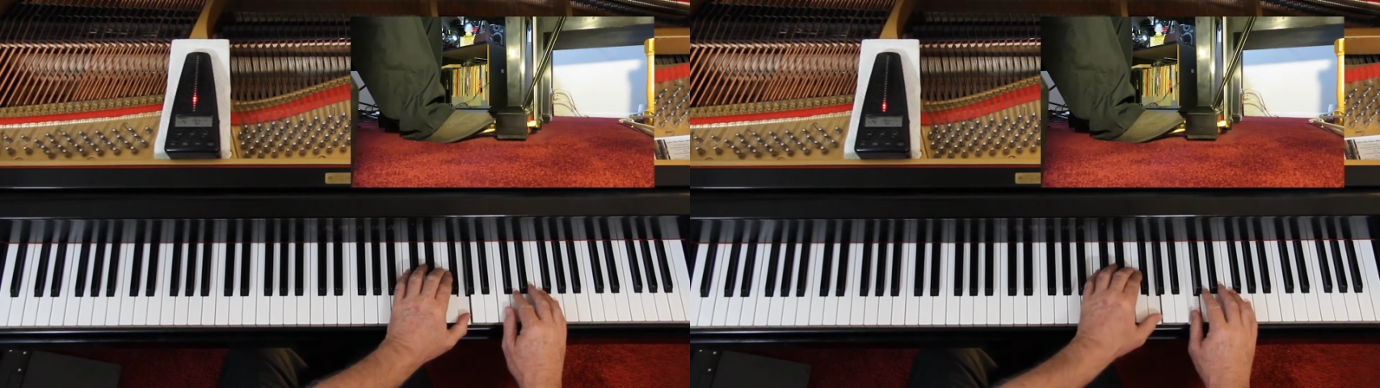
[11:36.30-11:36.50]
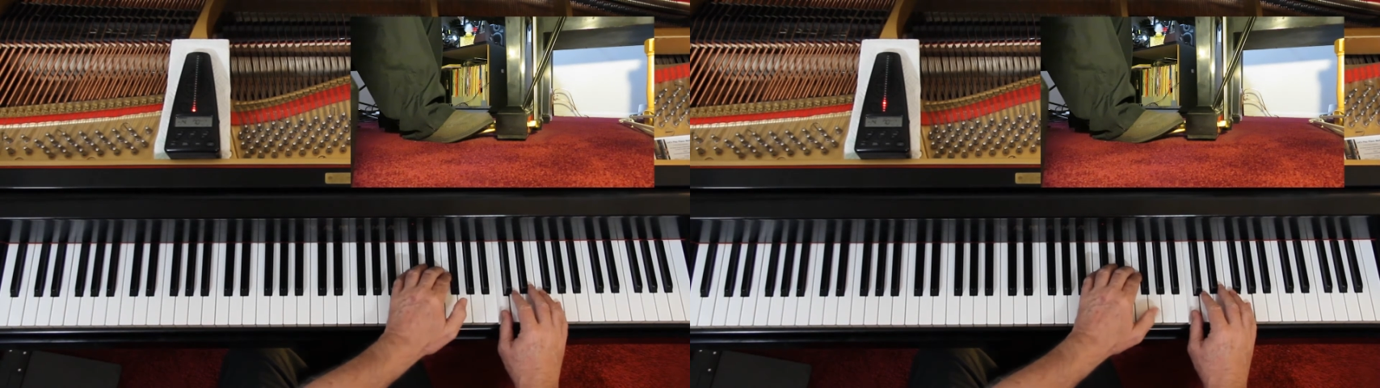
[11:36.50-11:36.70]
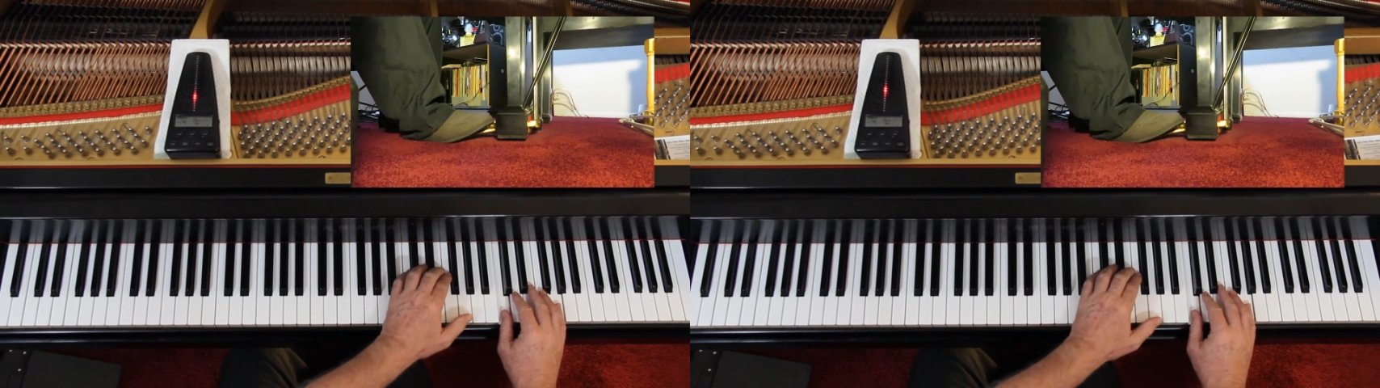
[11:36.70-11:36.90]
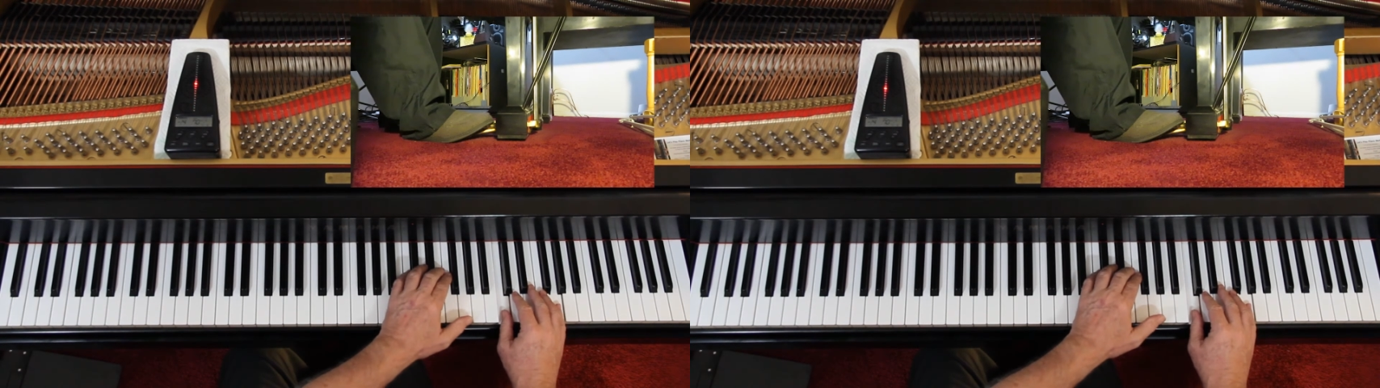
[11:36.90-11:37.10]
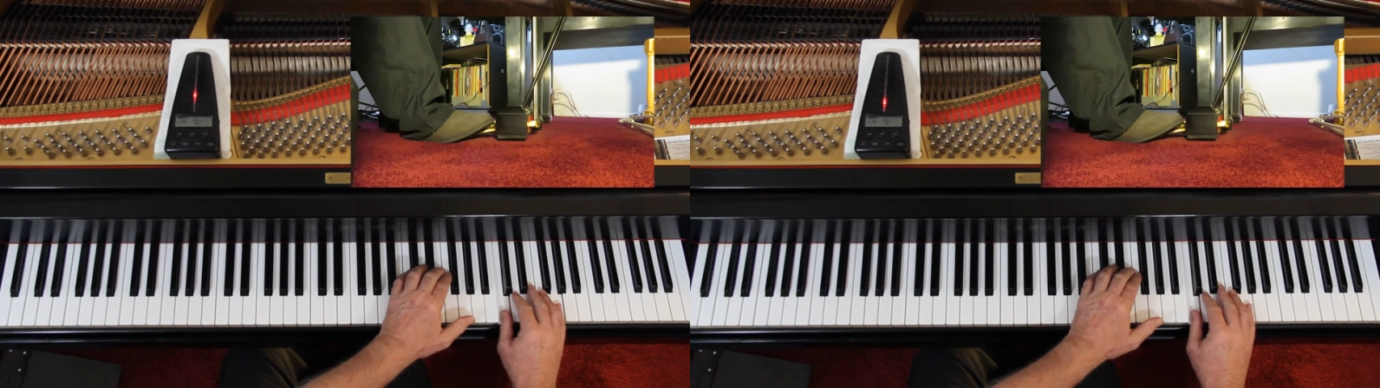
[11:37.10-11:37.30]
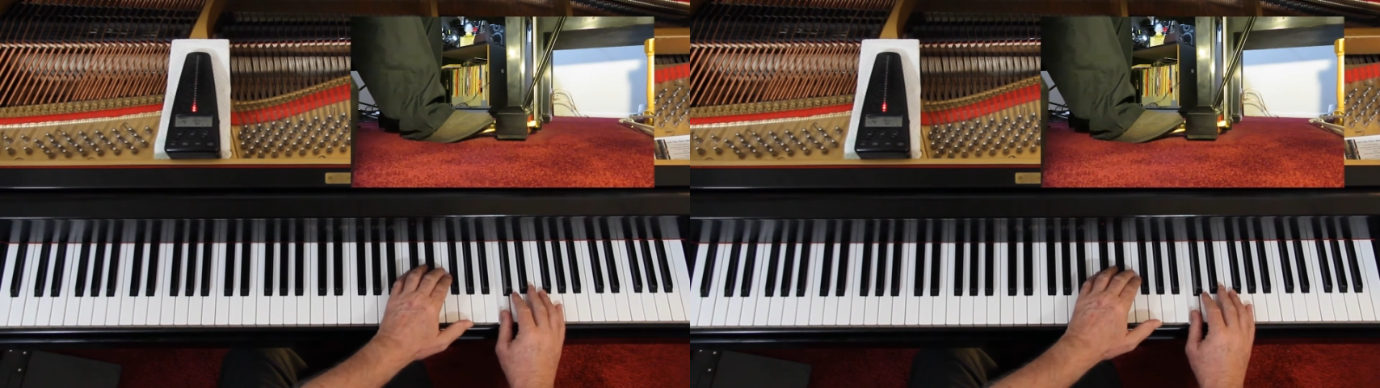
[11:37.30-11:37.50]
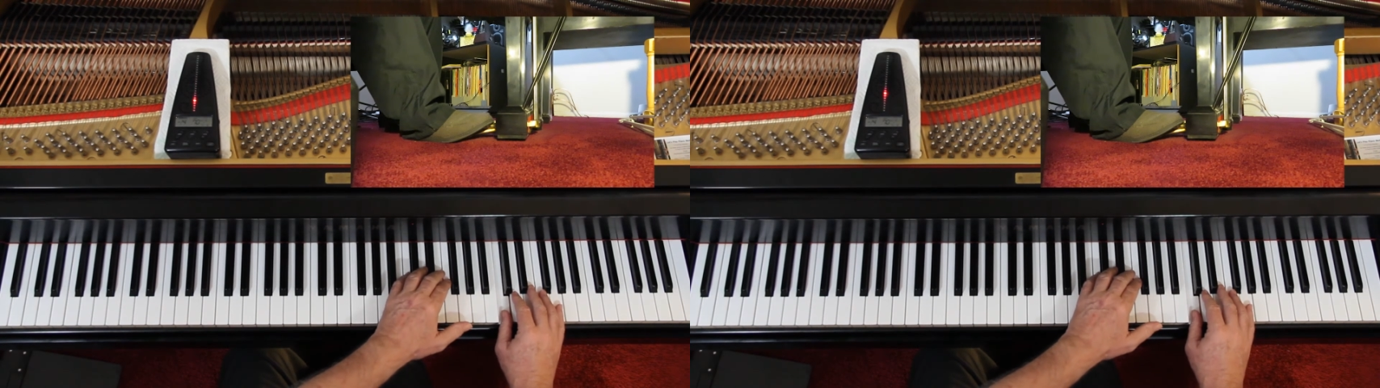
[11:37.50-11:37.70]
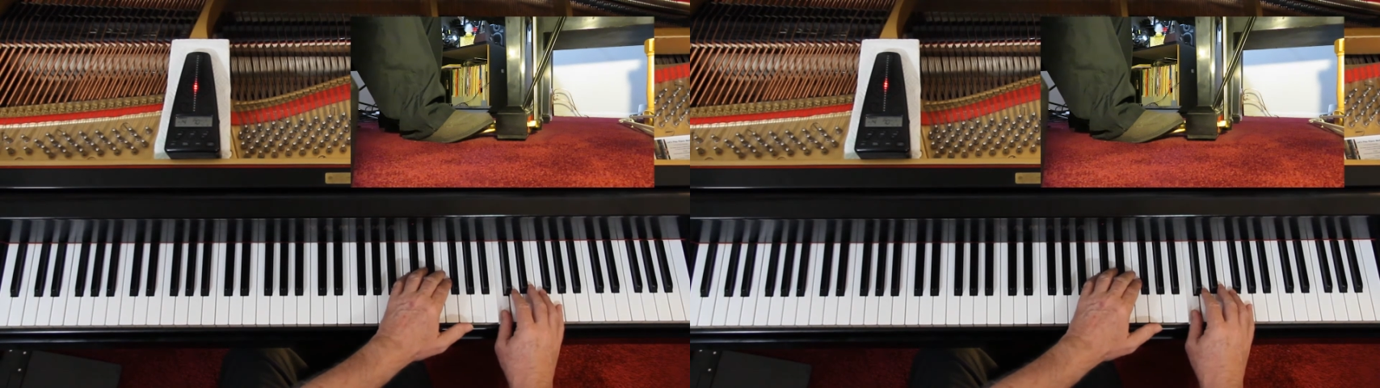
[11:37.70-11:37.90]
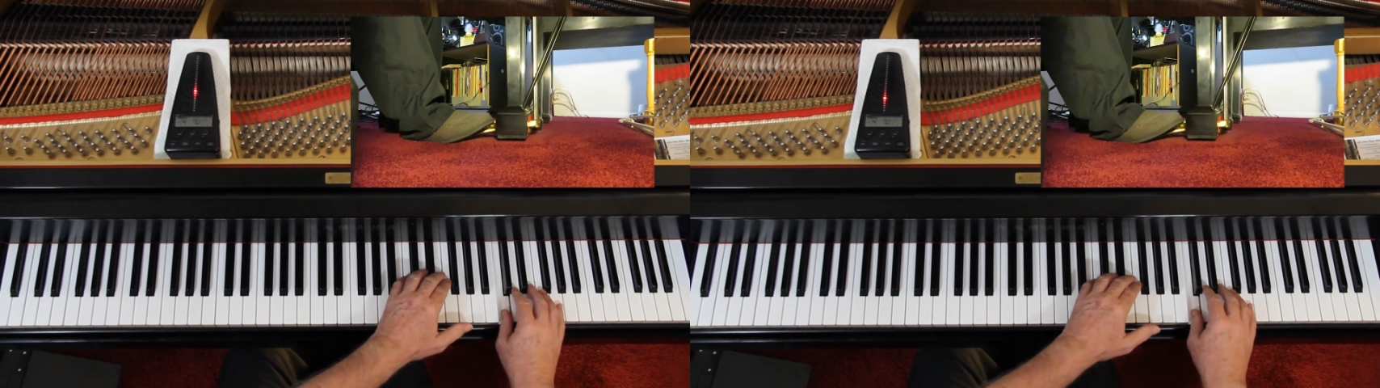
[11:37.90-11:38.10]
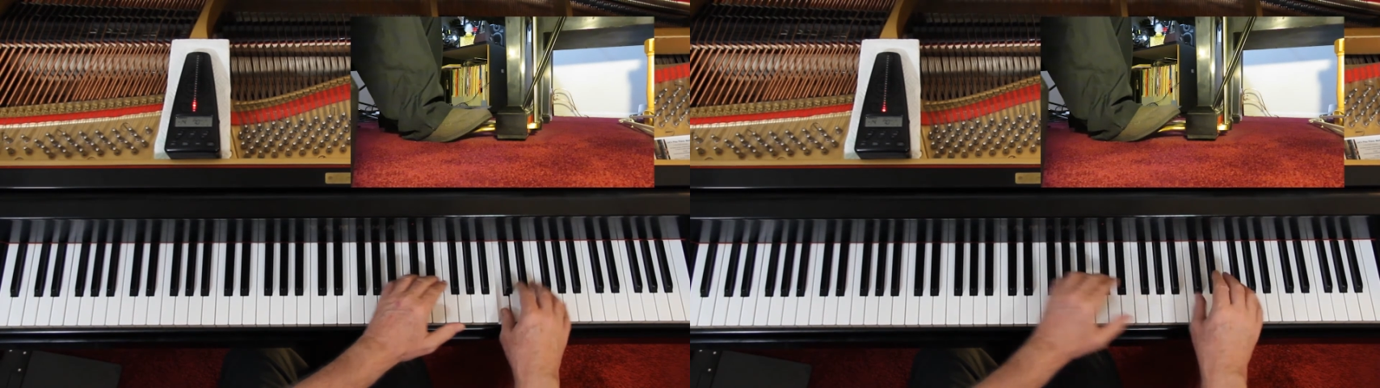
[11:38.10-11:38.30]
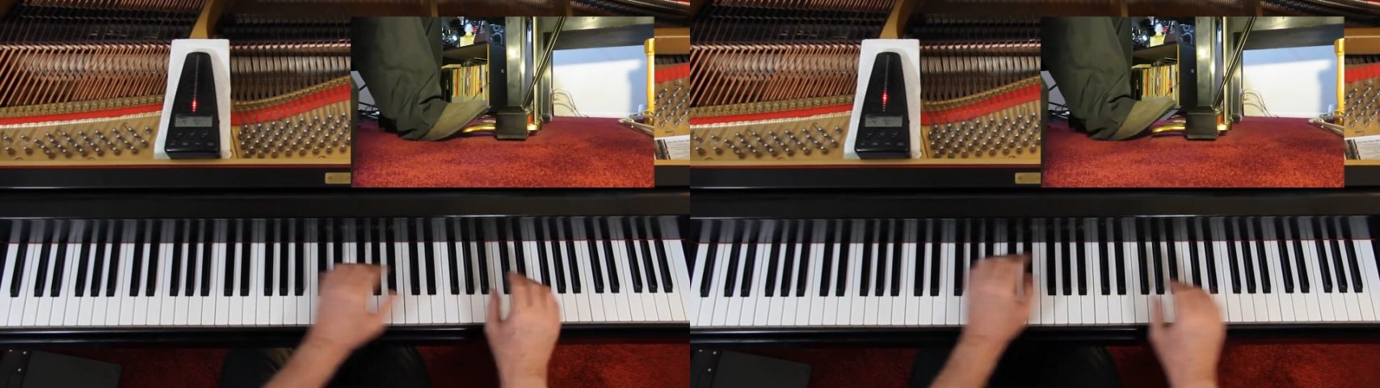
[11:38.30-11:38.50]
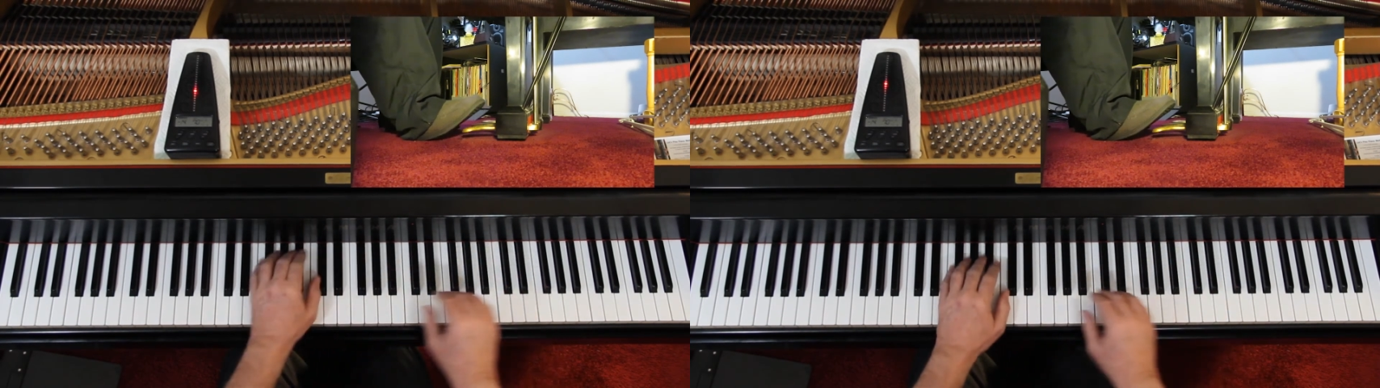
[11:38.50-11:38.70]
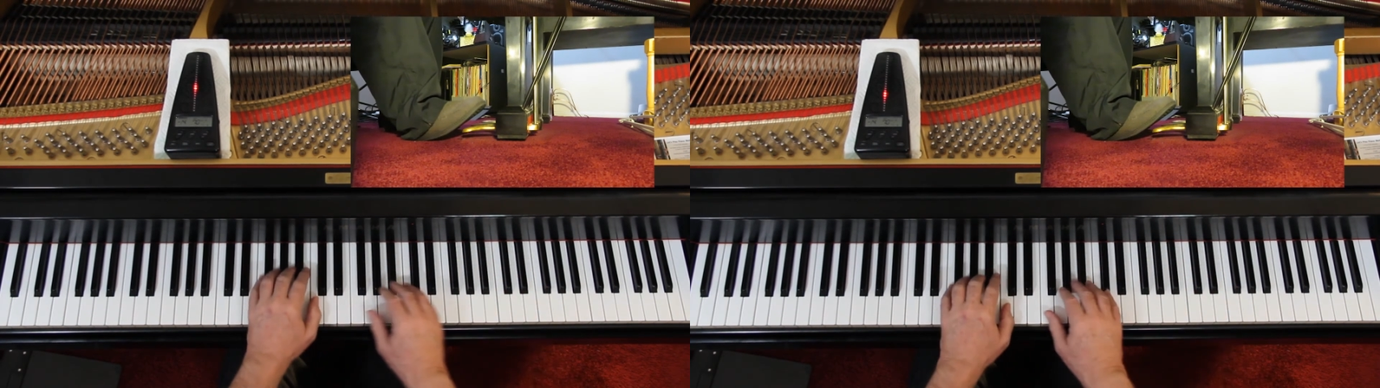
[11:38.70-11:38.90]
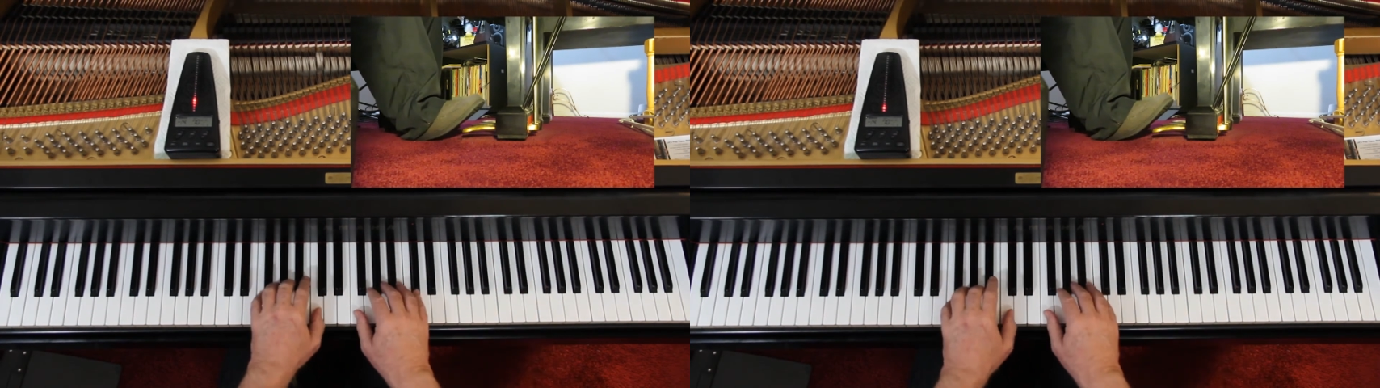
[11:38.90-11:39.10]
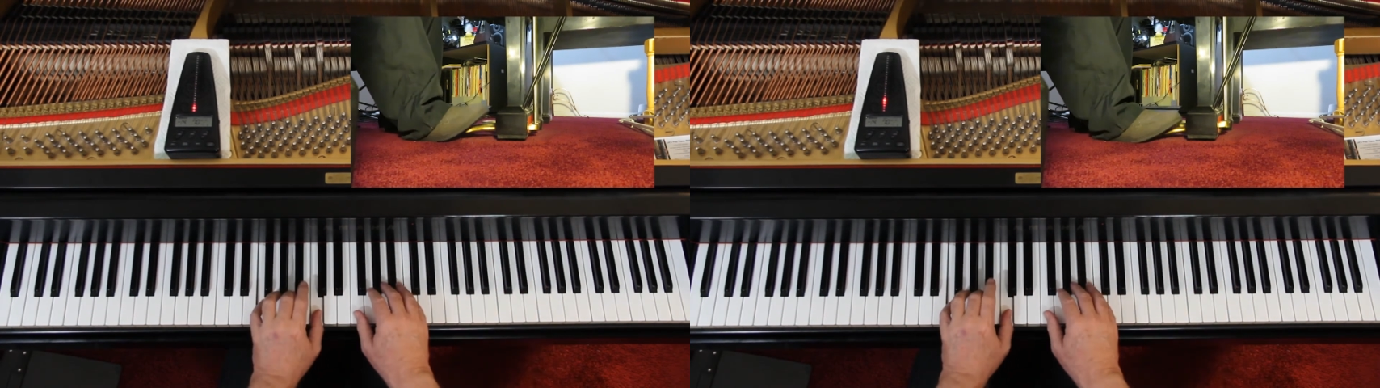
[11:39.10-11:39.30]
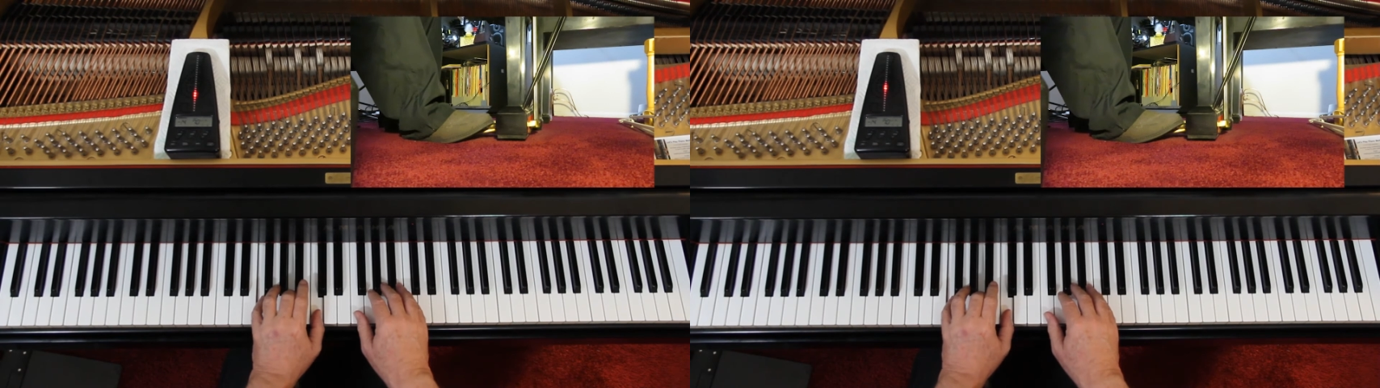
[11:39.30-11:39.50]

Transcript: No face is visible, so there are no lips to read.